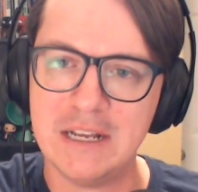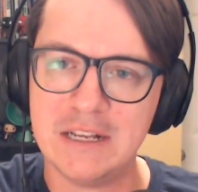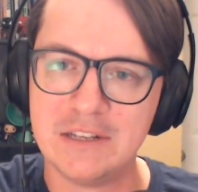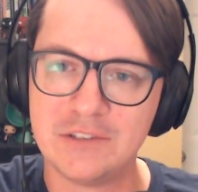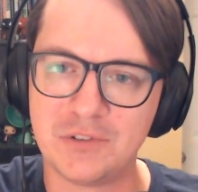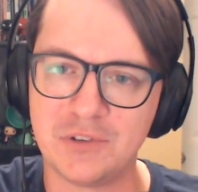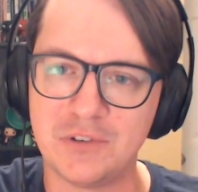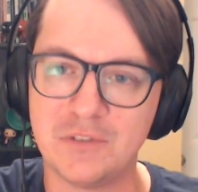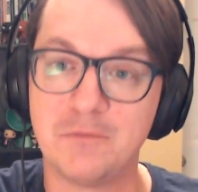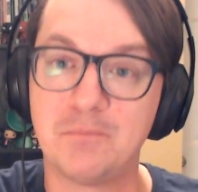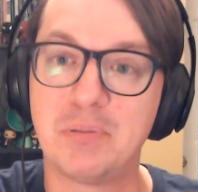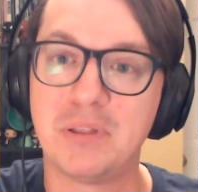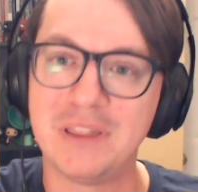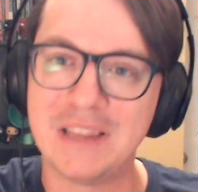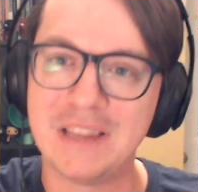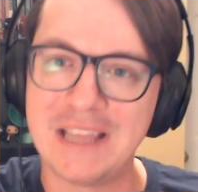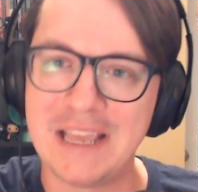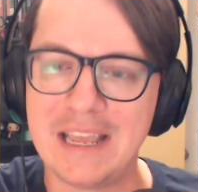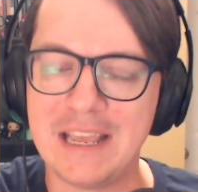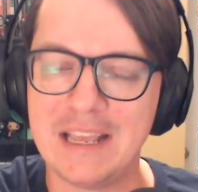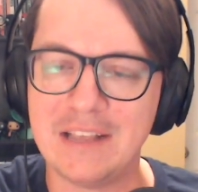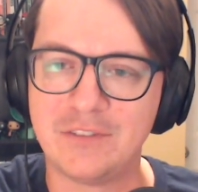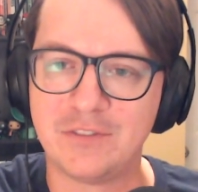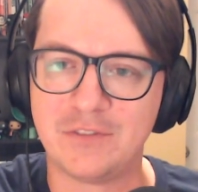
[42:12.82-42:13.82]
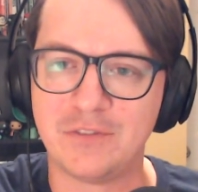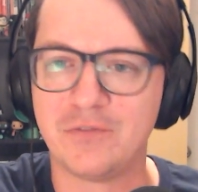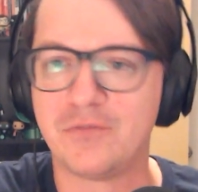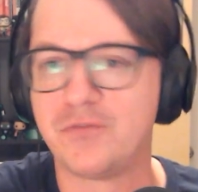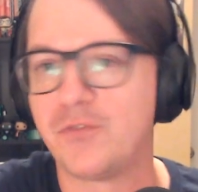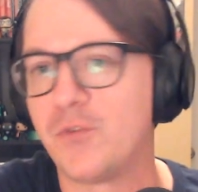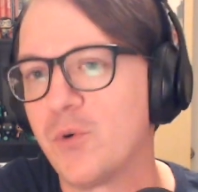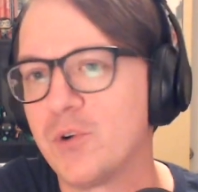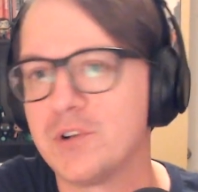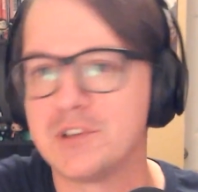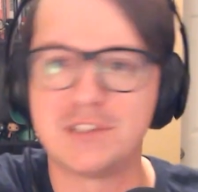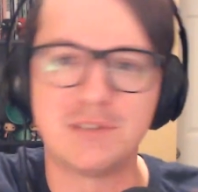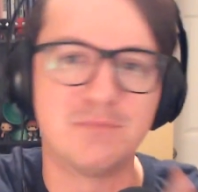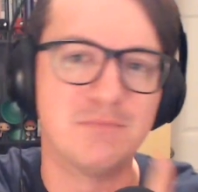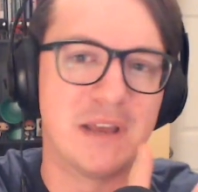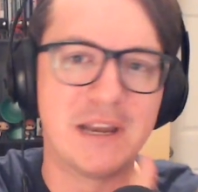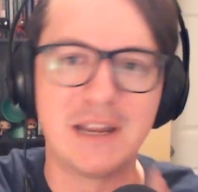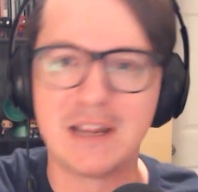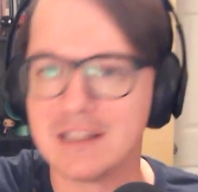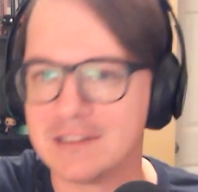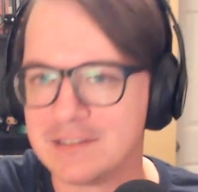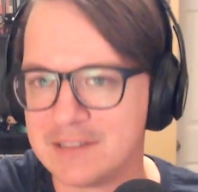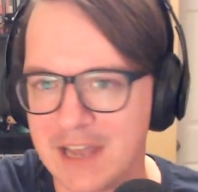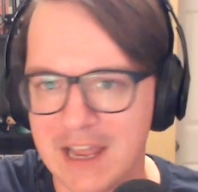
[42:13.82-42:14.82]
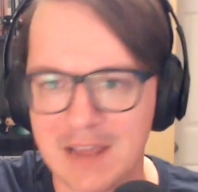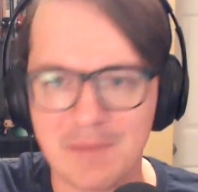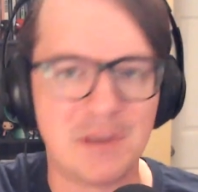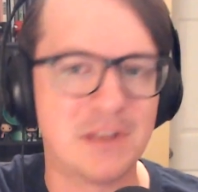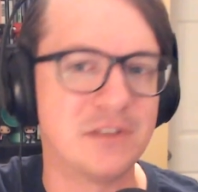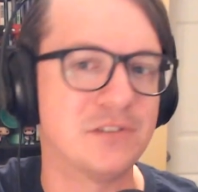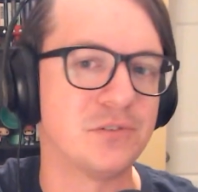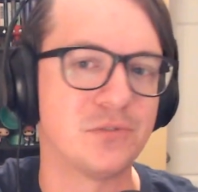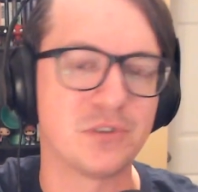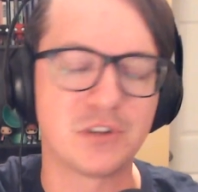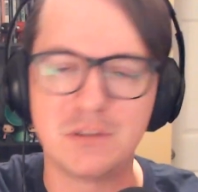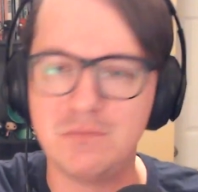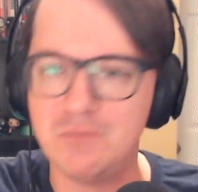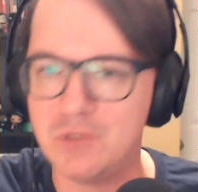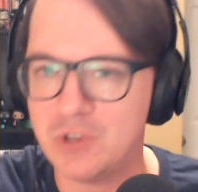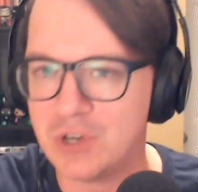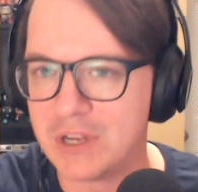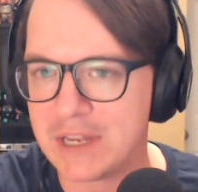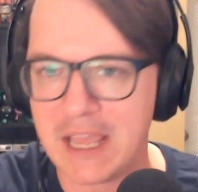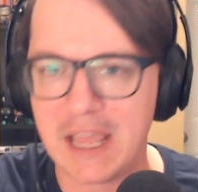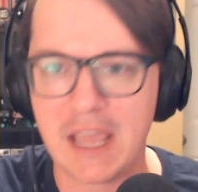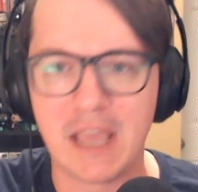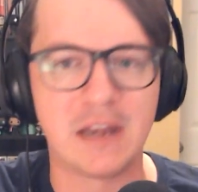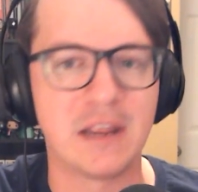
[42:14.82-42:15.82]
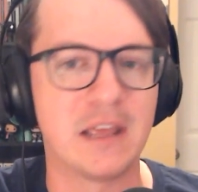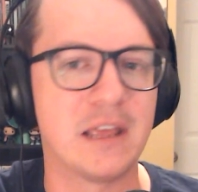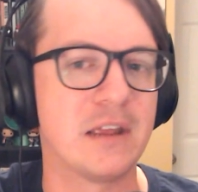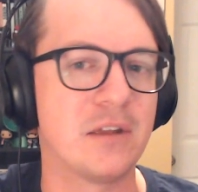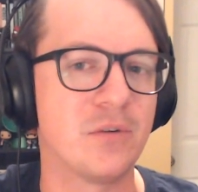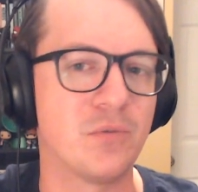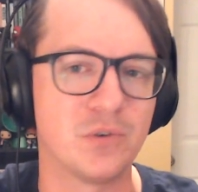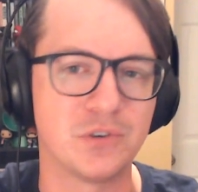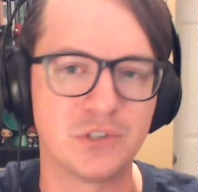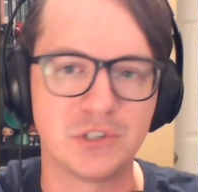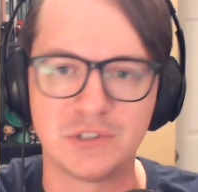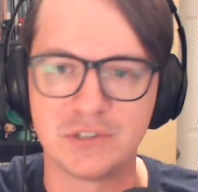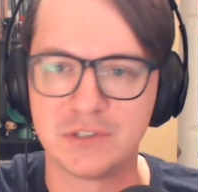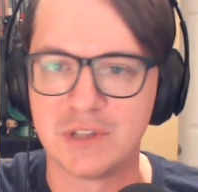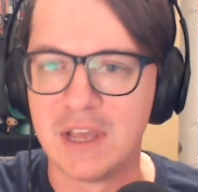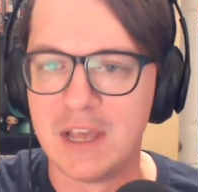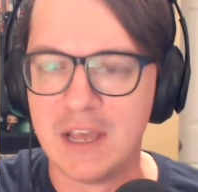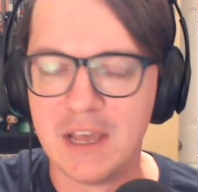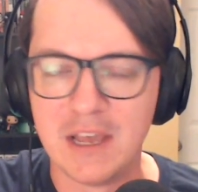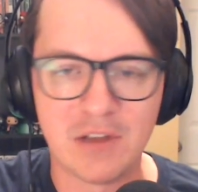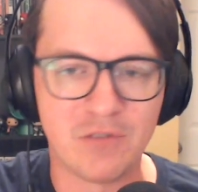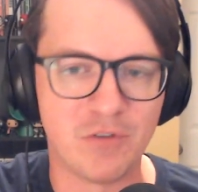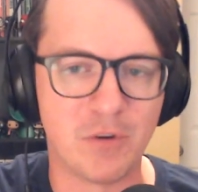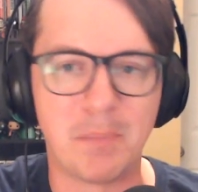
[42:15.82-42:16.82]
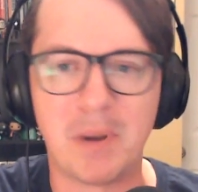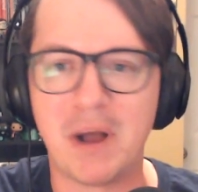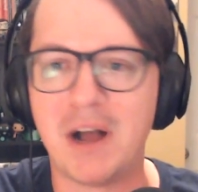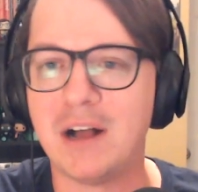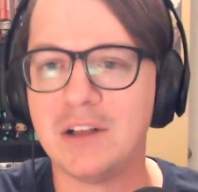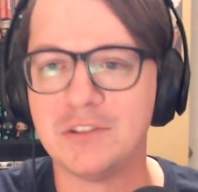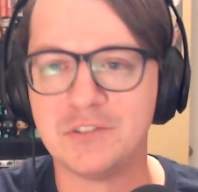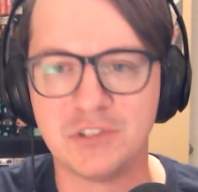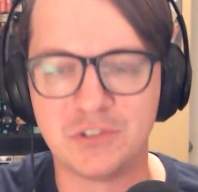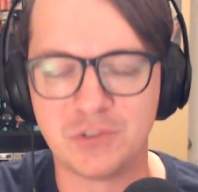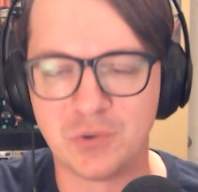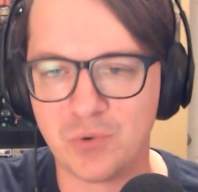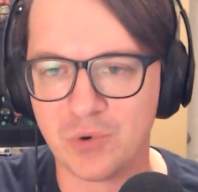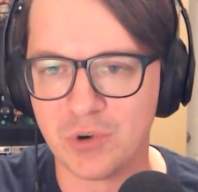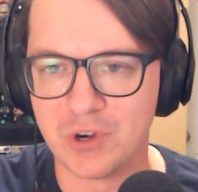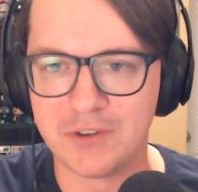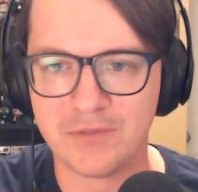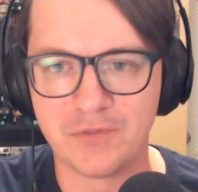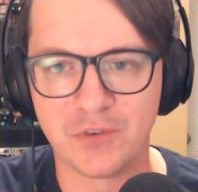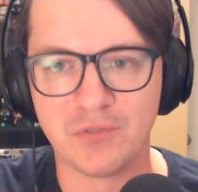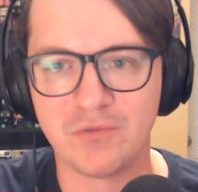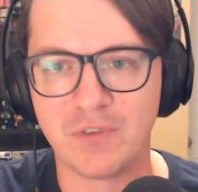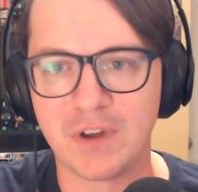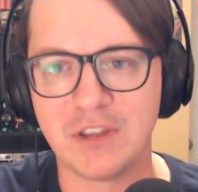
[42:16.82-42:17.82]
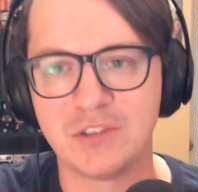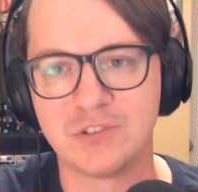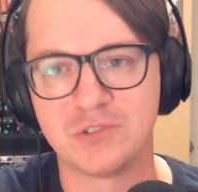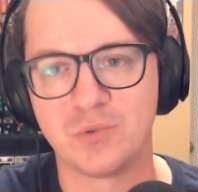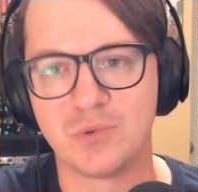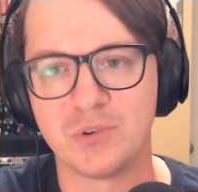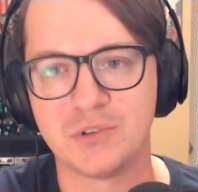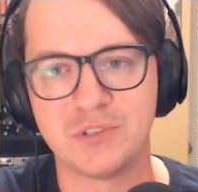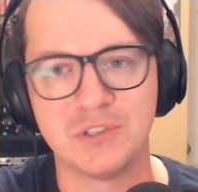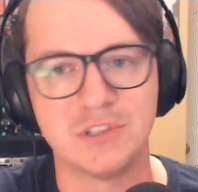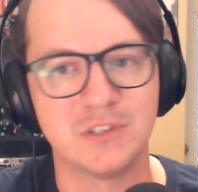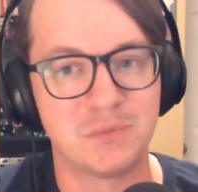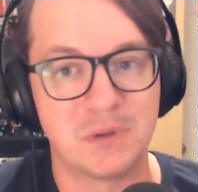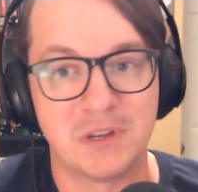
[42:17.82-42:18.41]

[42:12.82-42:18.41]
sort of place for submitting assignments or communicating, or just repository for resources.